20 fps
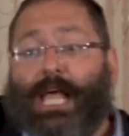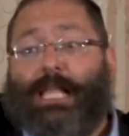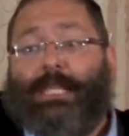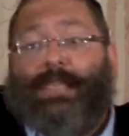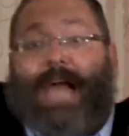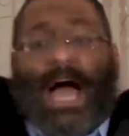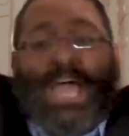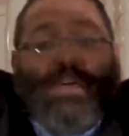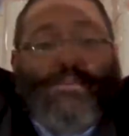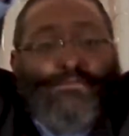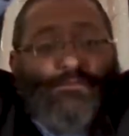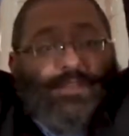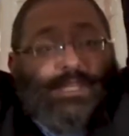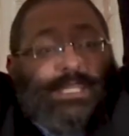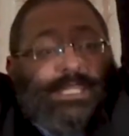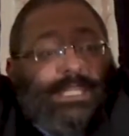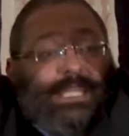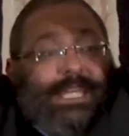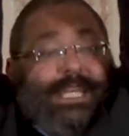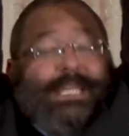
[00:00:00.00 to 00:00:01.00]
Life
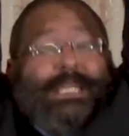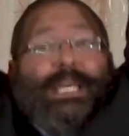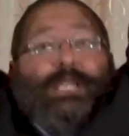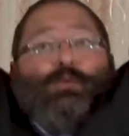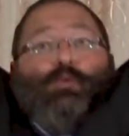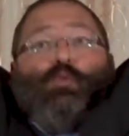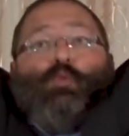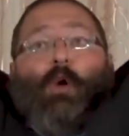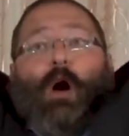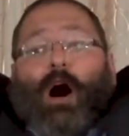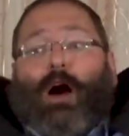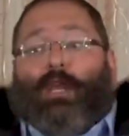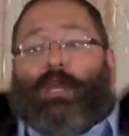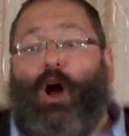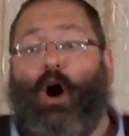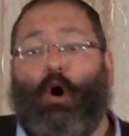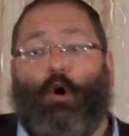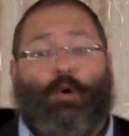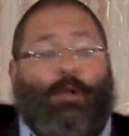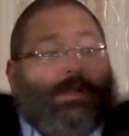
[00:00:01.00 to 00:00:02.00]
is seen as one
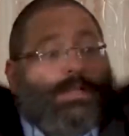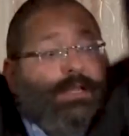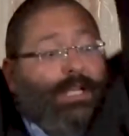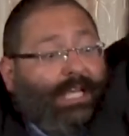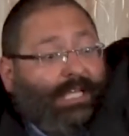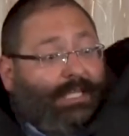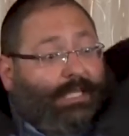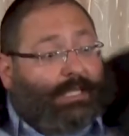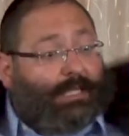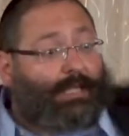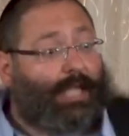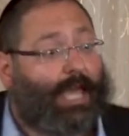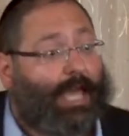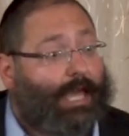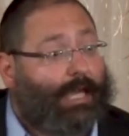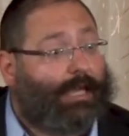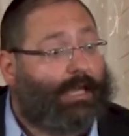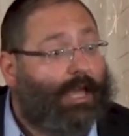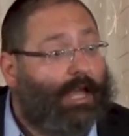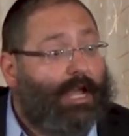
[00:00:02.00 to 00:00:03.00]

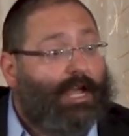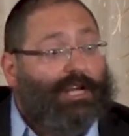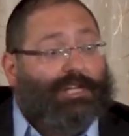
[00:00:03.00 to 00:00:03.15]
holistic,